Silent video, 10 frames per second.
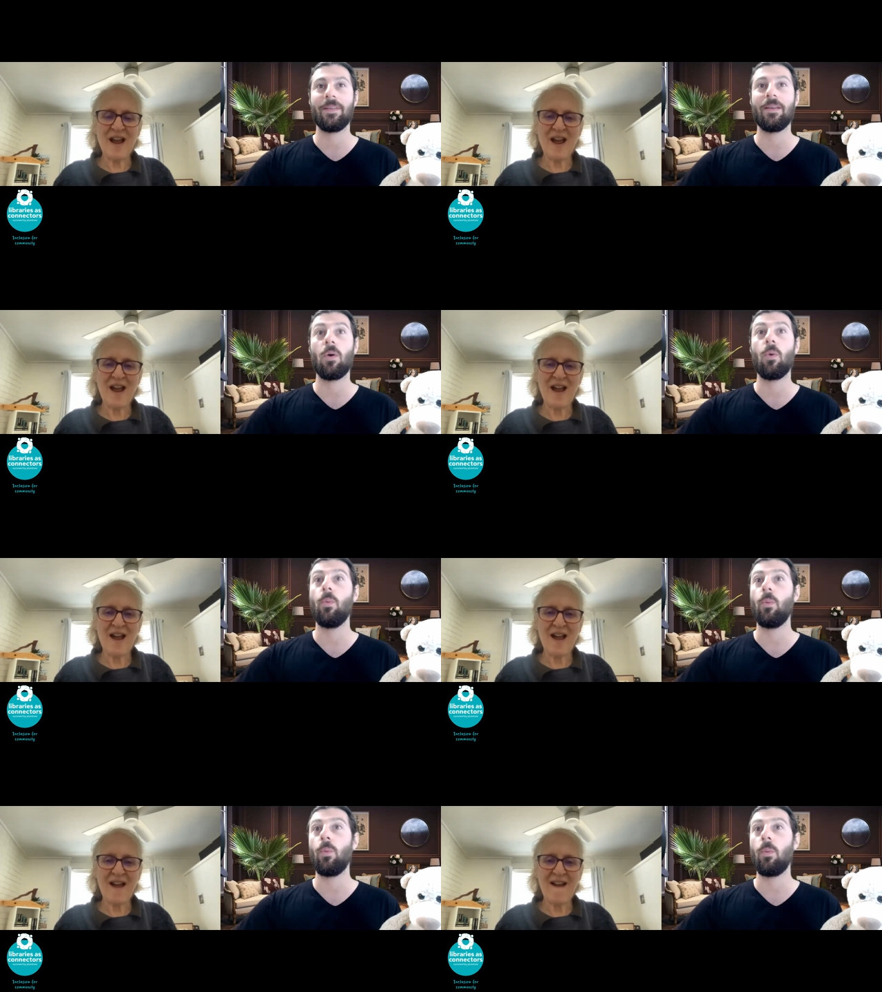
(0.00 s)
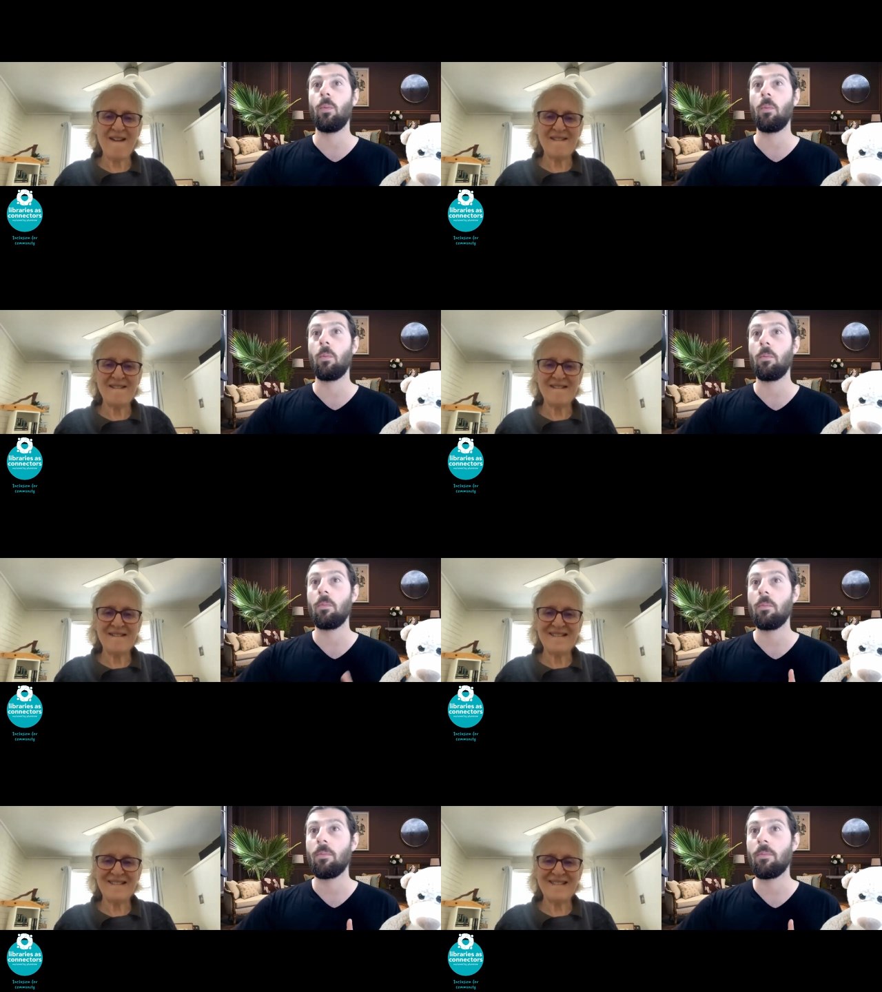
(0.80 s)

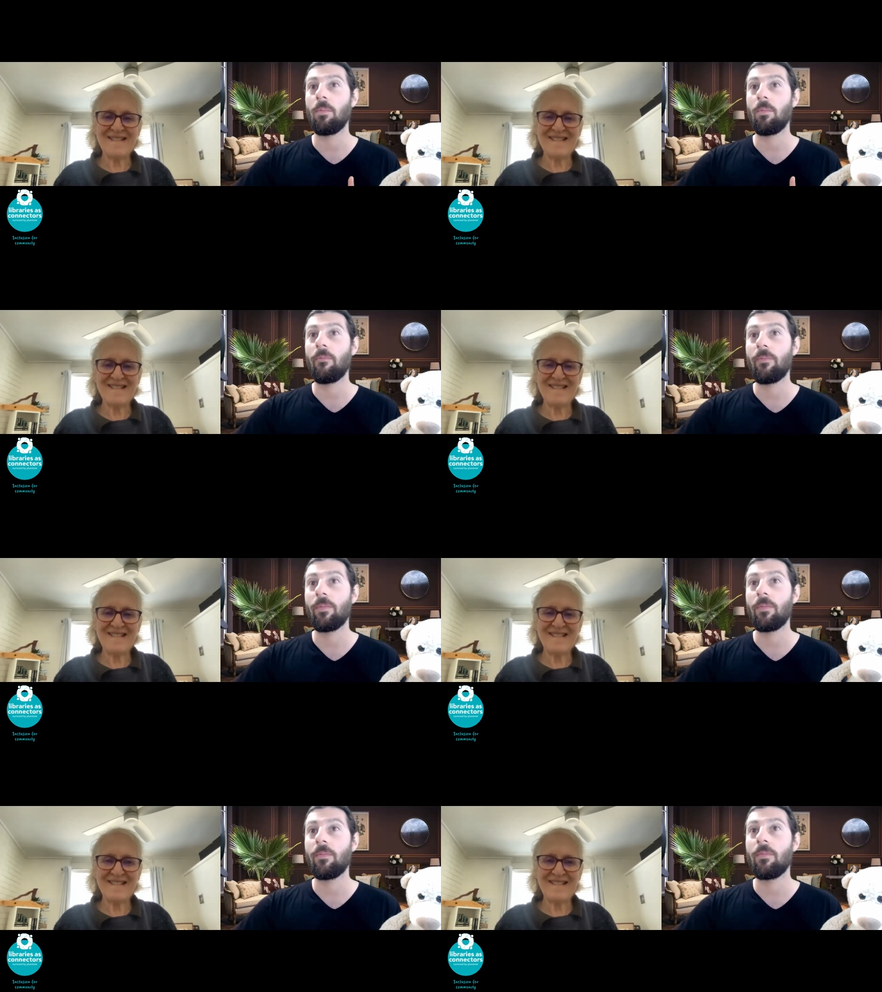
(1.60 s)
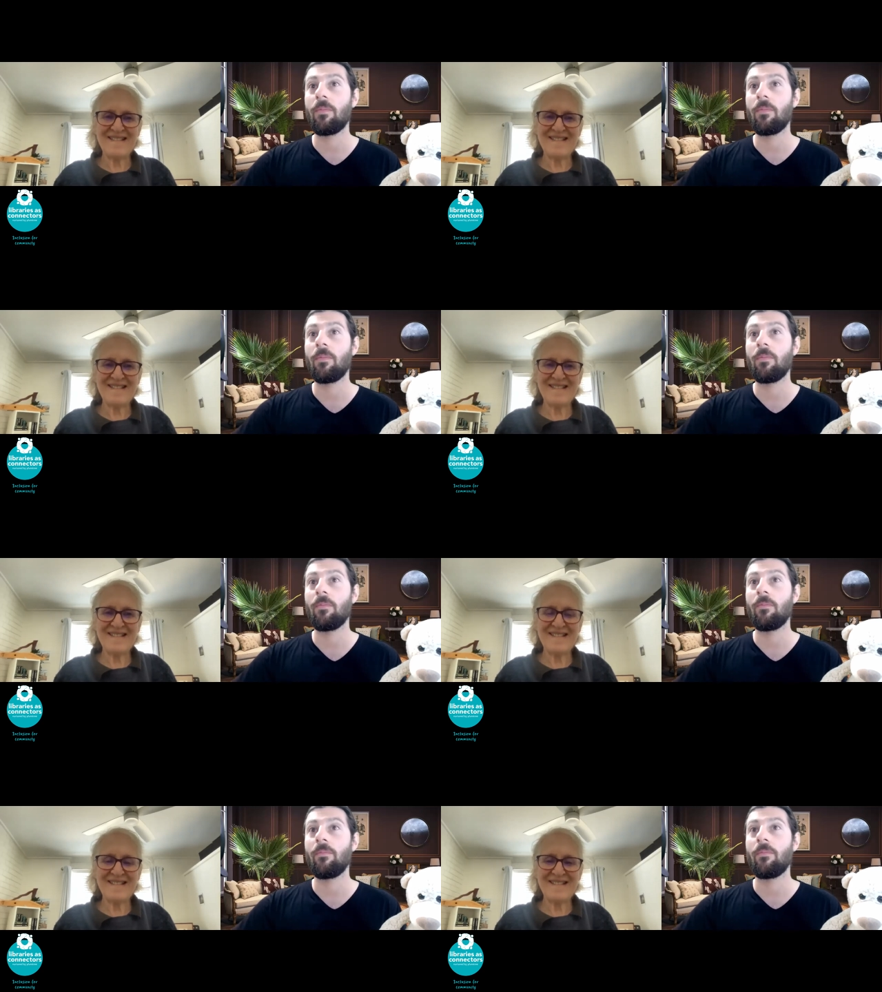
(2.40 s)

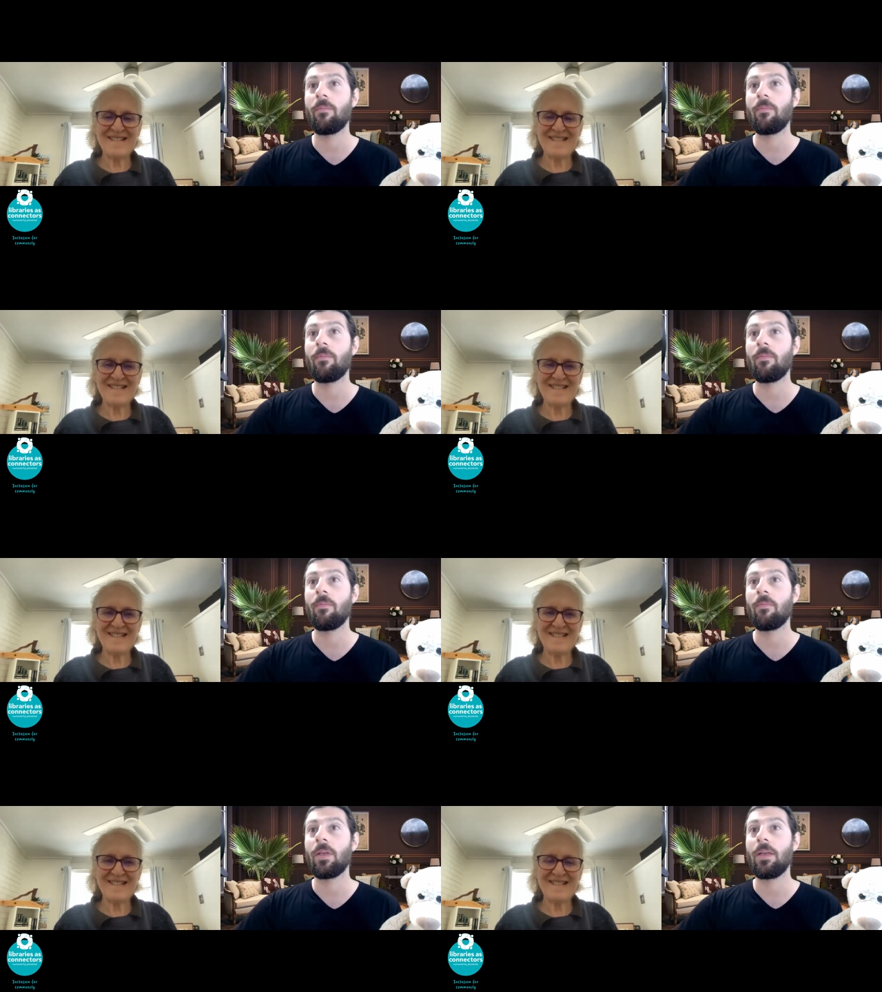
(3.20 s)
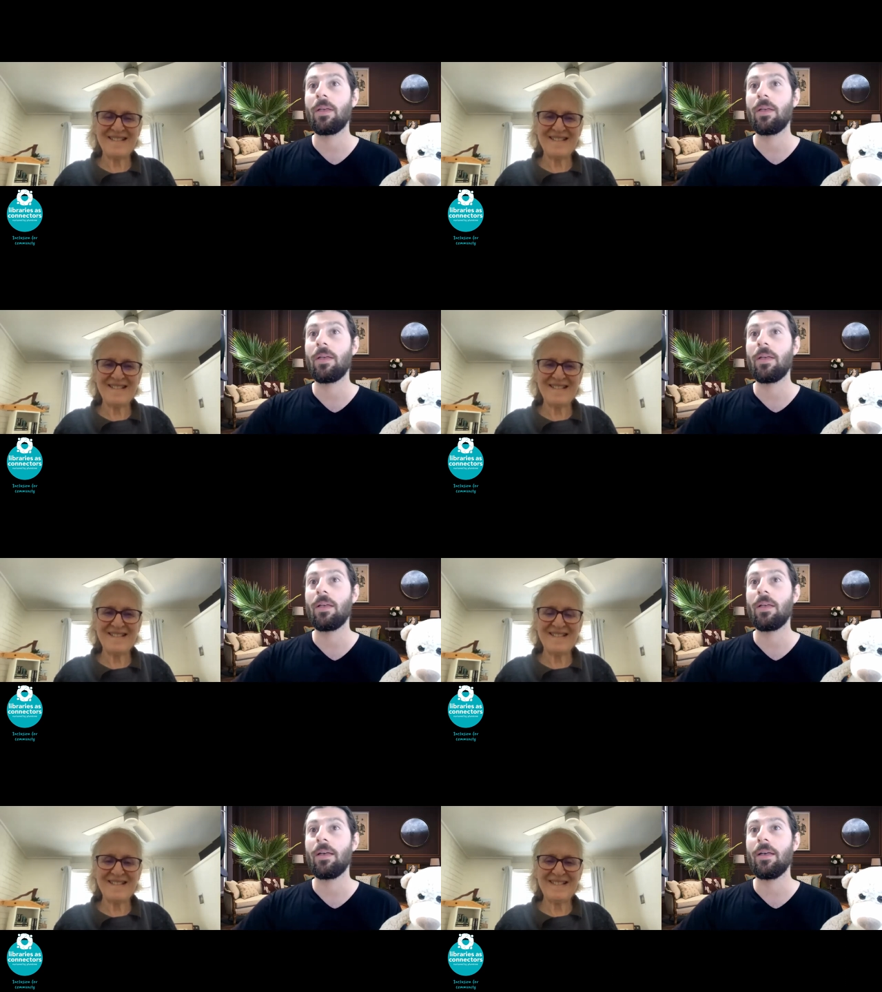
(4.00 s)

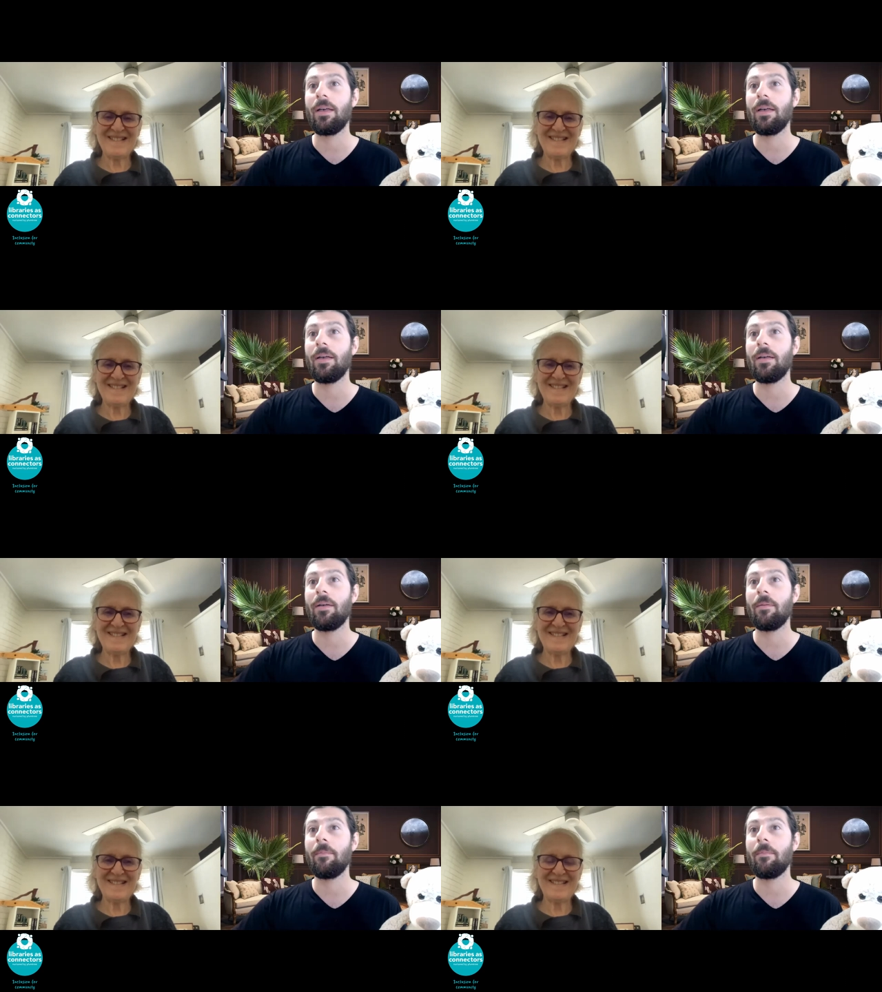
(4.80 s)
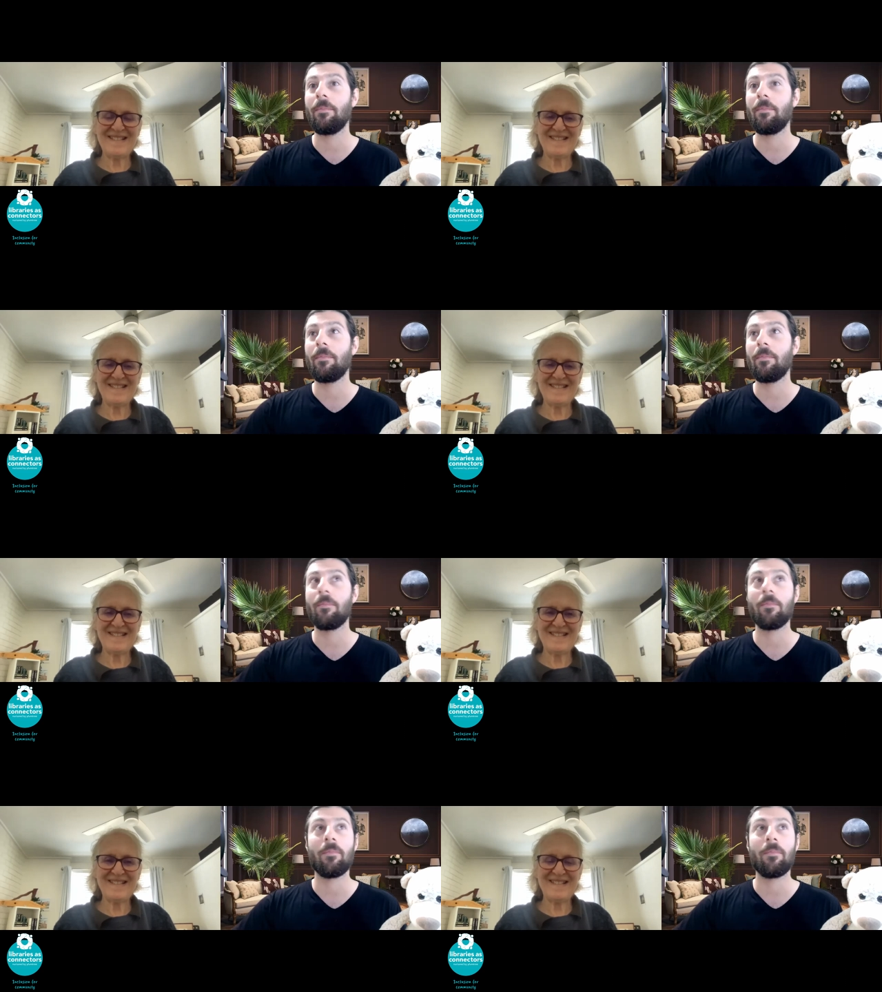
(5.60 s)

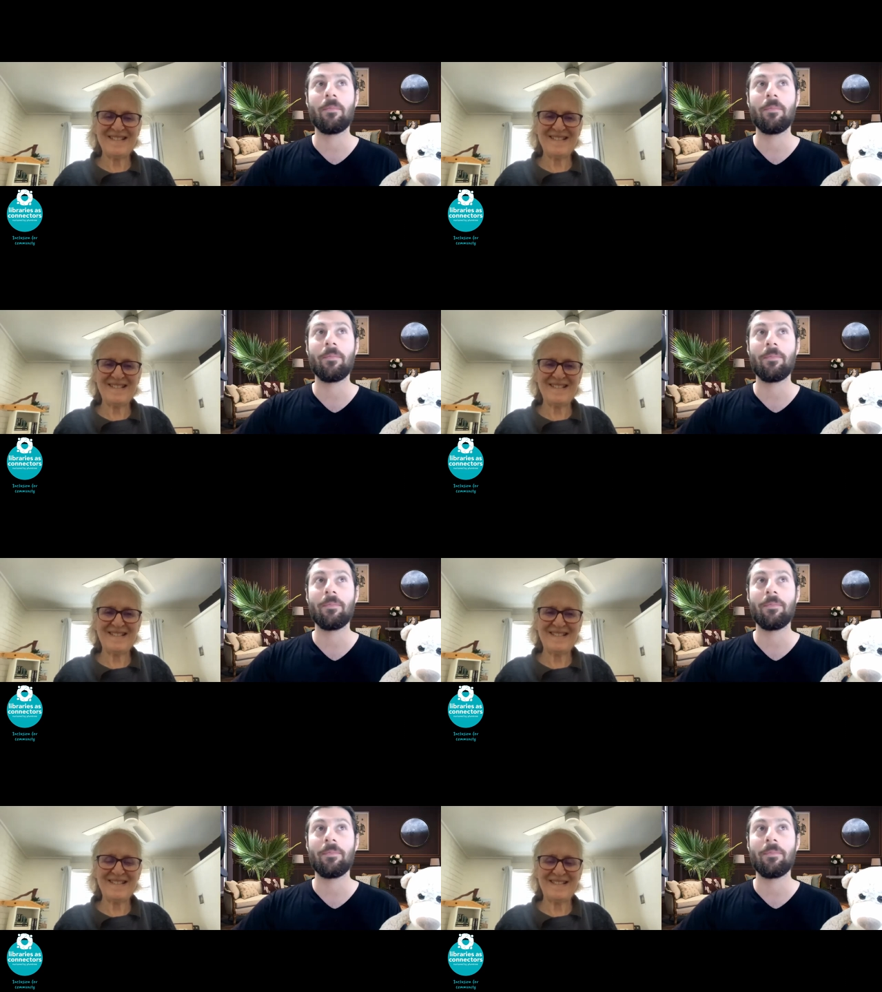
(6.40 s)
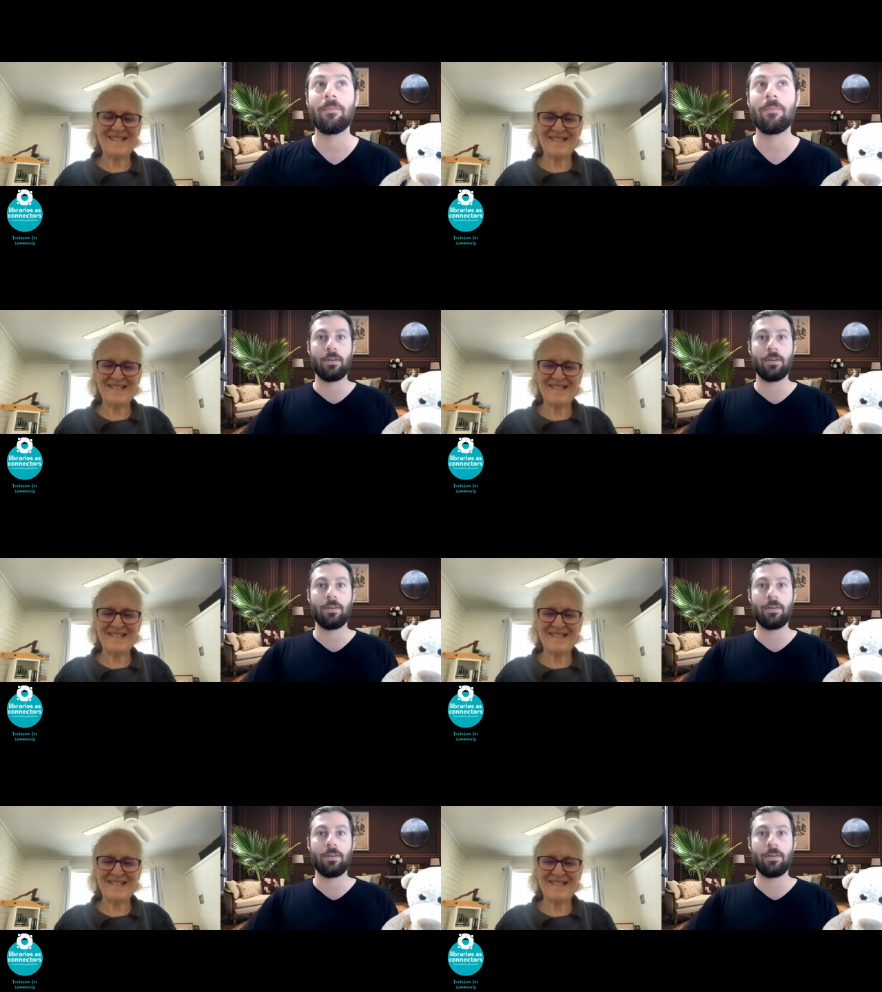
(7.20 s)
(silence)